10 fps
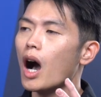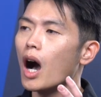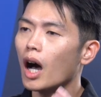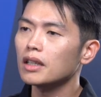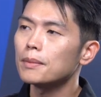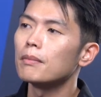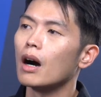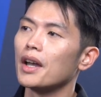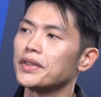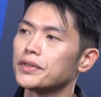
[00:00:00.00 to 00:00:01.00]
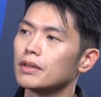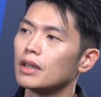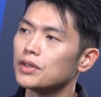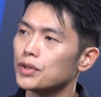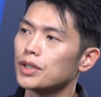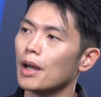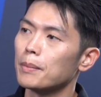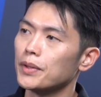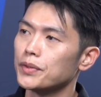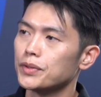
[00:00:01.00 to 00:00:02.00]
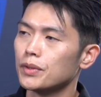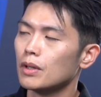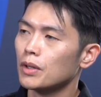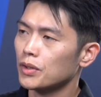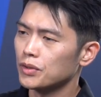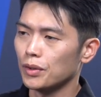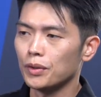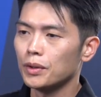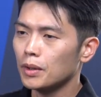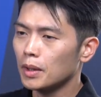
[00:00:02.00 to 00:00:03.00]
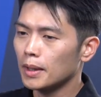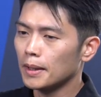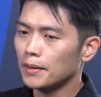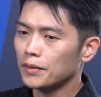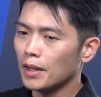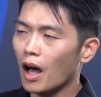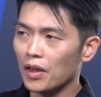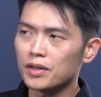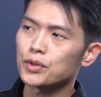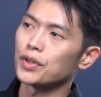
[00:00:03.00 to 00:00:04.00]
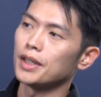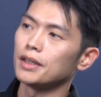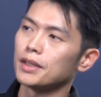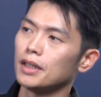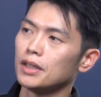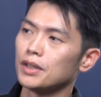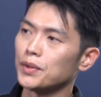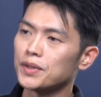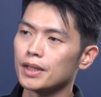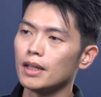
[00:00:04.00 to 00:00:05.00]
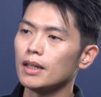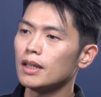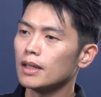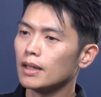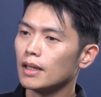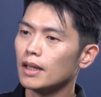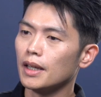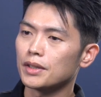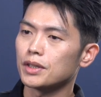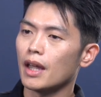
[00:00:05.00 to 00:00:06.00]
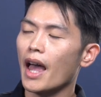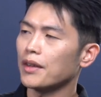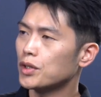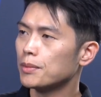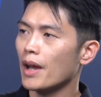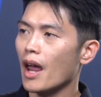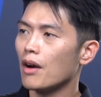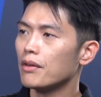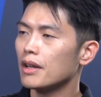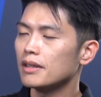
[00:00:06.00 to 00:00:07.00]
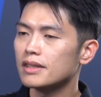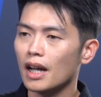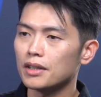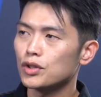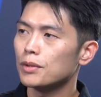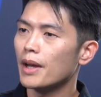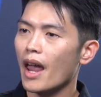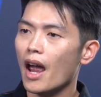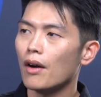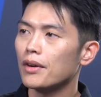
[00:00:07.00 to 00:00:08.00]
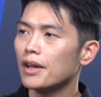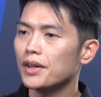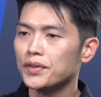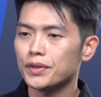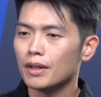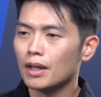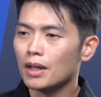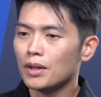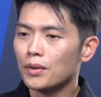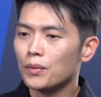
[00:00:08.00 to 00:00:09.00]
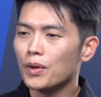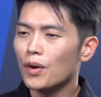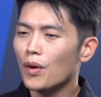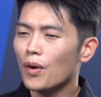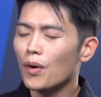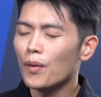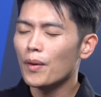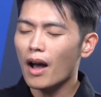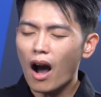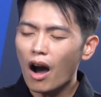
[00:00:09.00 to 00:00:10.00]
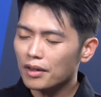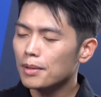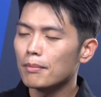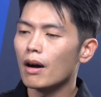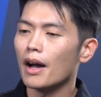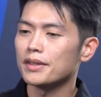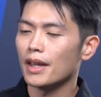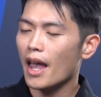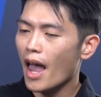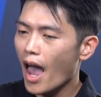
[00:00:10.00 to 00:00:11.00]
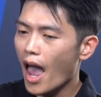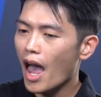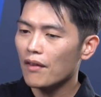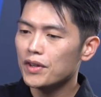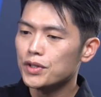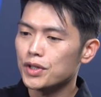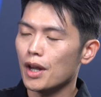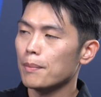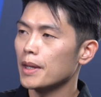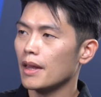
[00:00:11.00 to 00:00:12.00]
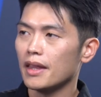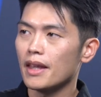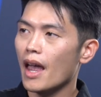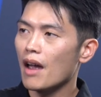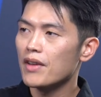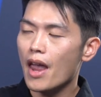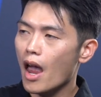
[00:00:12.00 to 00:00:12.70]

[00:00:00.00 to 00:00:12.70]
optimize these shapings. So, on this Trinity, you see its head tube area, down tube areas. We optimize every shaping and every